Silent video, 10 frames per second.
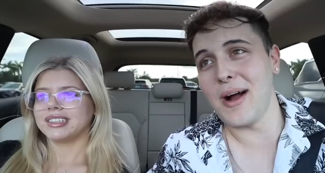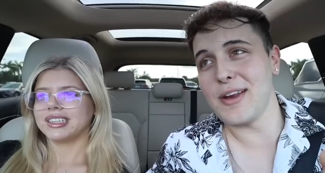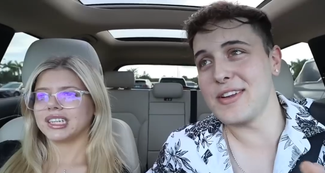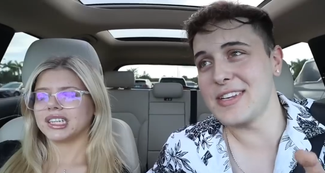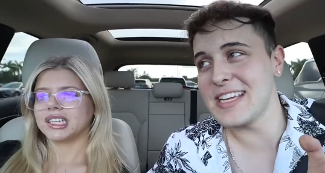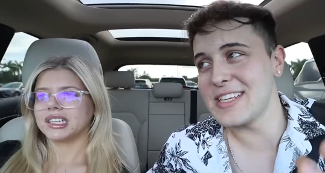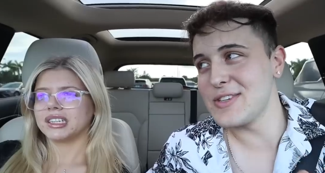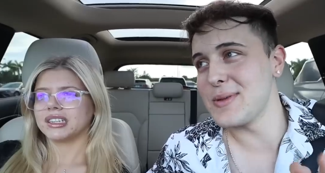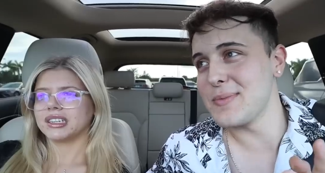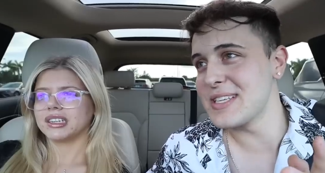Speaker 1: want you to
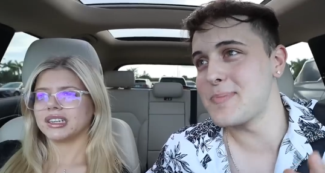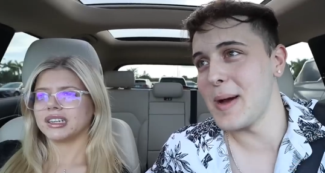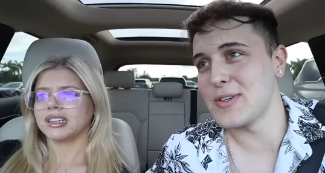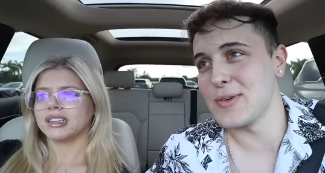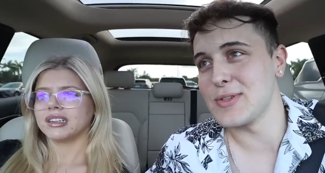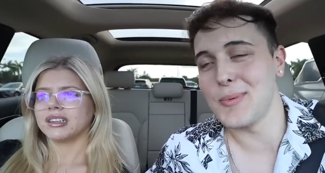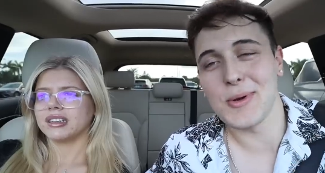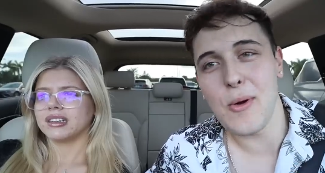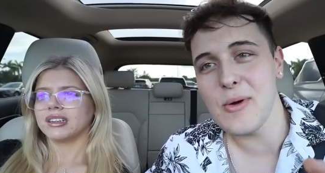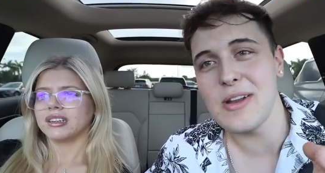get you something special,
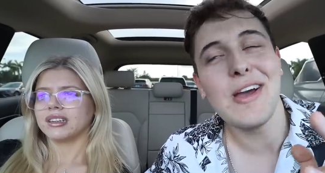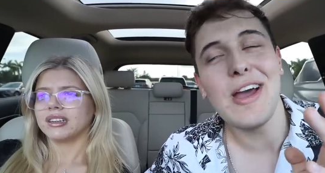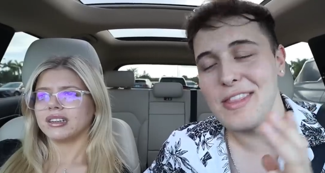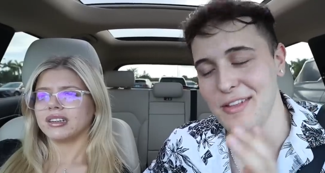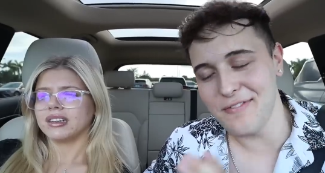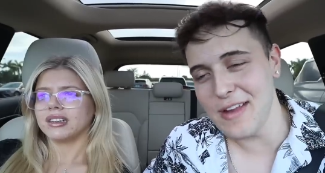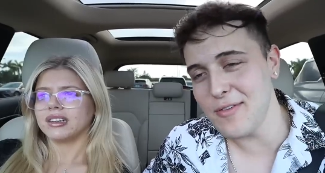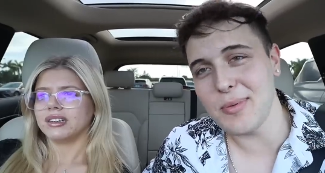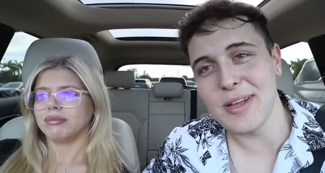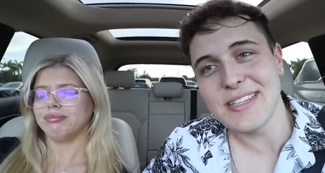so we're going to the
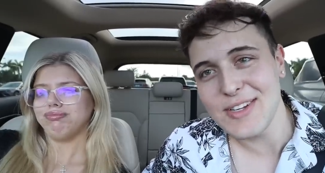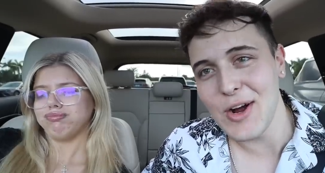favorite place